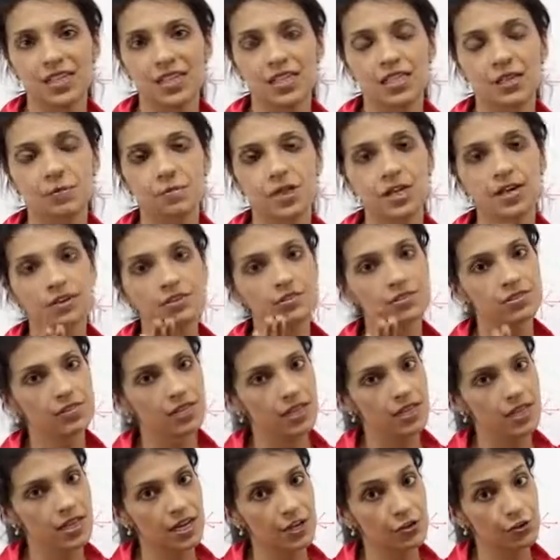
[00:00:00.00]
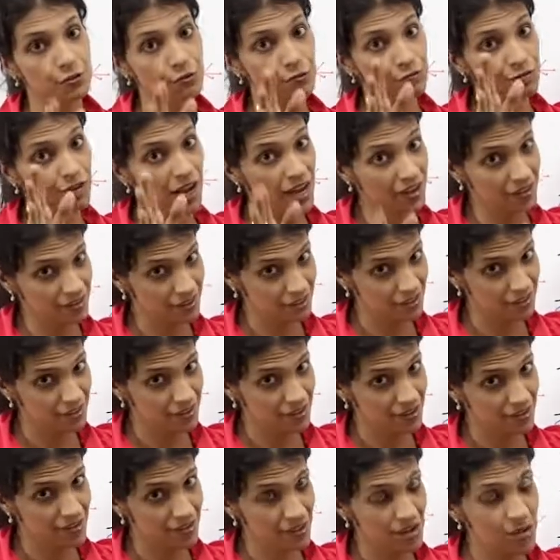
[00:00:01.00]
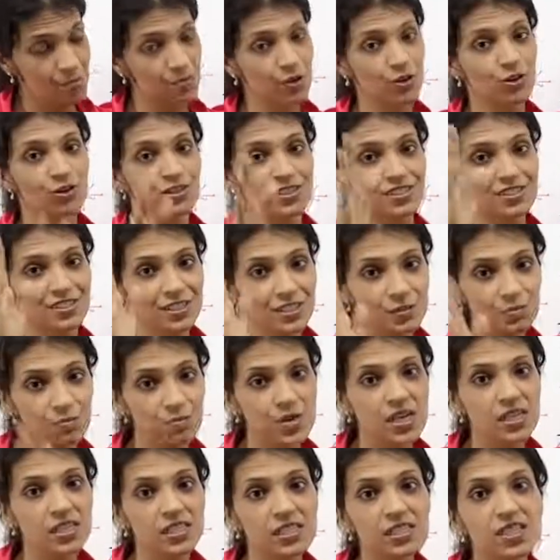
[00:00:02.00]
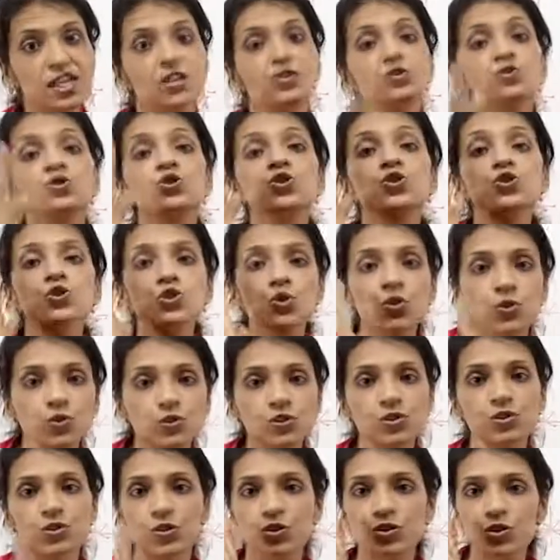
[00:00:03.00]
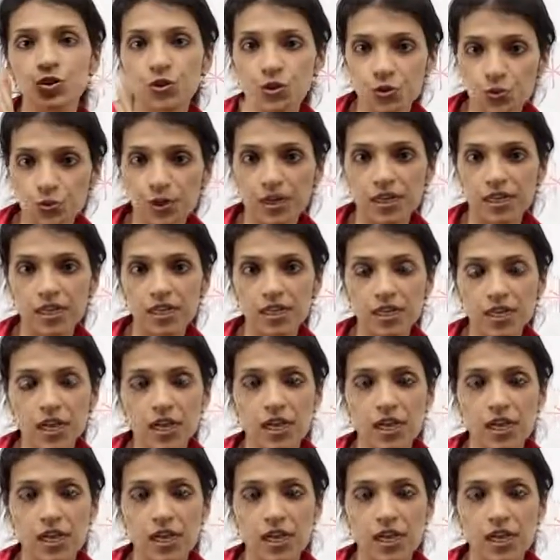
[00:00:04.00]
The minute you say that, you're fired, because this means that you chose not to do it.